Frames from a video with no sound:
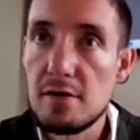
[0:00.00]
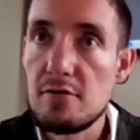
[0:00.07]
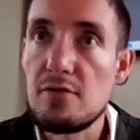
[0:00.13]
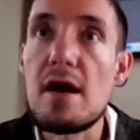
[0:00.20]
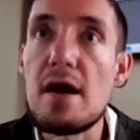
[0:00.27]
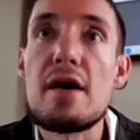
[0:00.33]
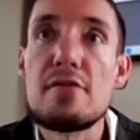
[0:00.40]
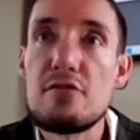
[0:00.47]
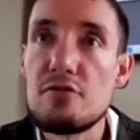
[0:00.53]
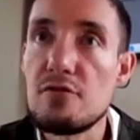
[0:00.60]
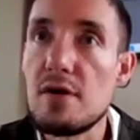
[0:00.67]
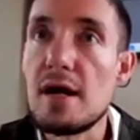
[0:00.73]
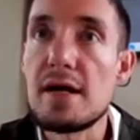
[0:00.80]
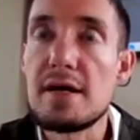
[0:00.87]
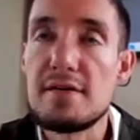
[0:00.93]

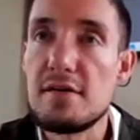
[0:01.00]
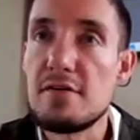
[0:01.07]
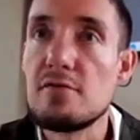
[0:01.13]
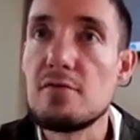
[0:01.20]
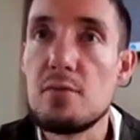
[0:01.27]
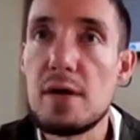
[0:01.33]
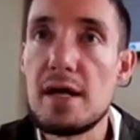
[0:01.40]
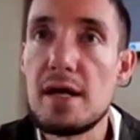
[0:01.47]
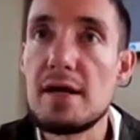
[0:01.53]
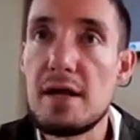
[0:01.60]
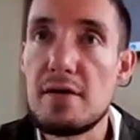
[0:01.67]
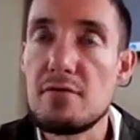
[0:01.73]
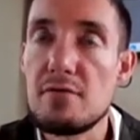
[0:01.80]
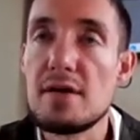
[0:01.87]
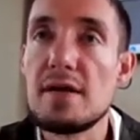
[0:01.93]
CrowdStrike just went
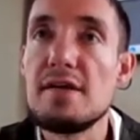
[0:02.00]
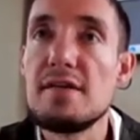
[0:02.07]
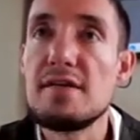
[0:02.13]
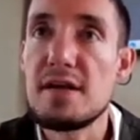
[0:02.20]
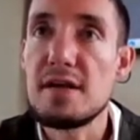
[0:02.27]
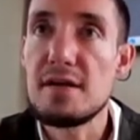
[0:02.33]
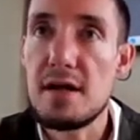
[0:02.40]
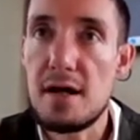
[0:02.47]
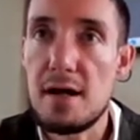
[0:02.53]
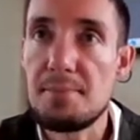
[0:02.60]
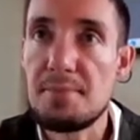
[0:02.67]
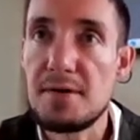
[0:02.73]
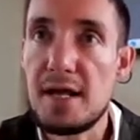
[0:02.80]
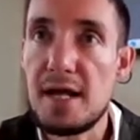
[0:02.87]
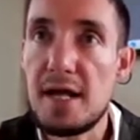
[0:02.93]
and released an
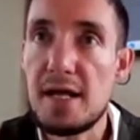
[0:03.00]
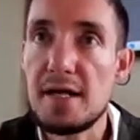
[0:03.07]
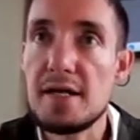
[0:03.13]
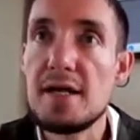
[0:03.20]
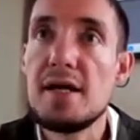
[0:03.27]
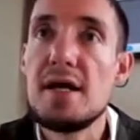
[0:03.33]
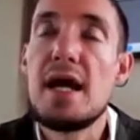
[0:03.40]
update.